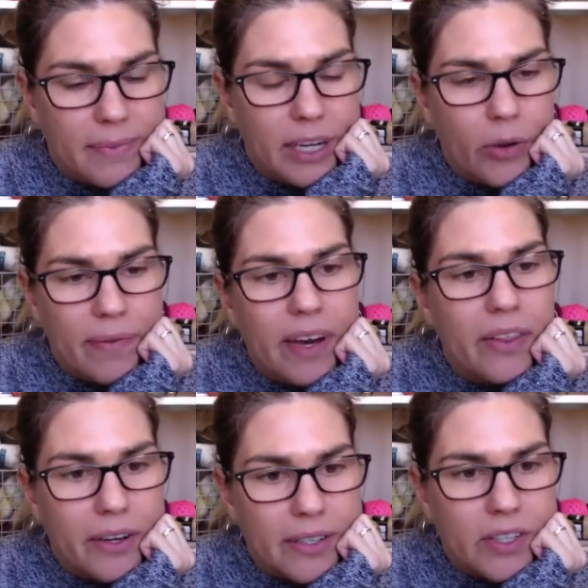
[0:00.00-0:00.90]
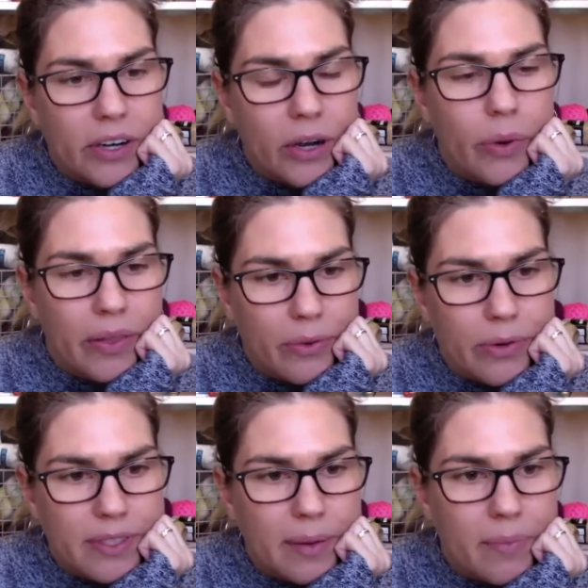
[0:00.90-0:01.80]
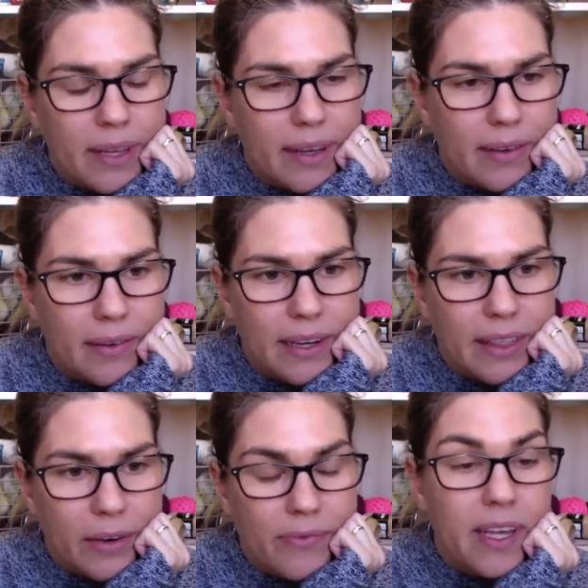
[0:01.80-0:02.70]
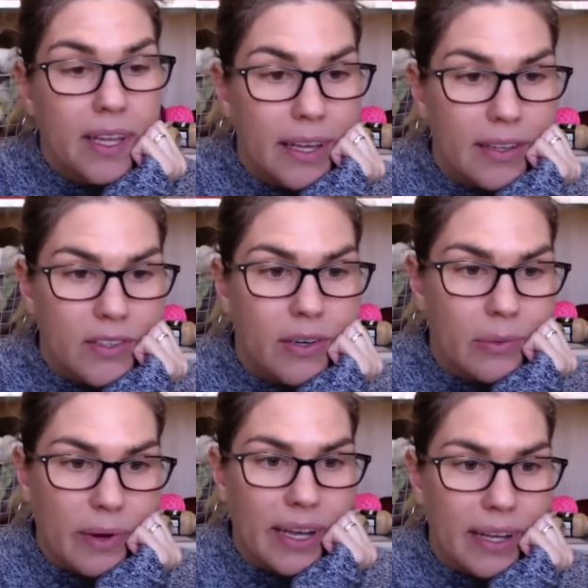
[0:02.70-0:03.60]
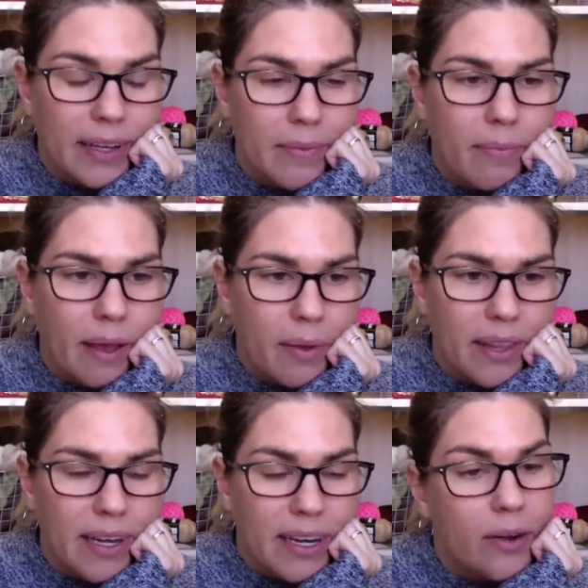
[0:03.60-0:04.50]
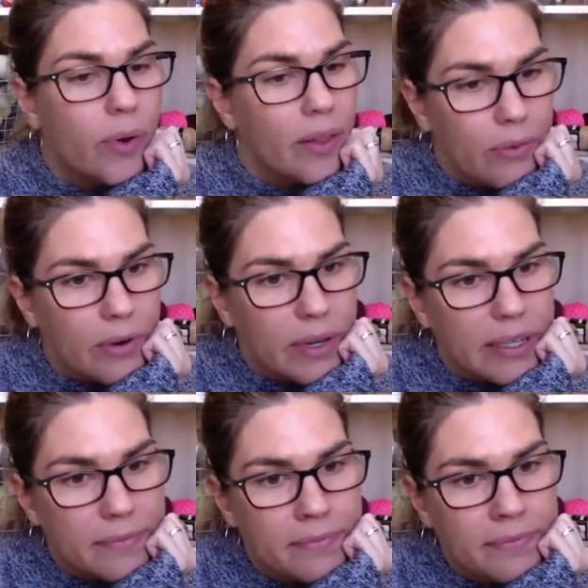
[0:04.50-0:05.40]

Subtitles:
you know, if others are going through something and they're feeling a certain way and maybe they need a way through it.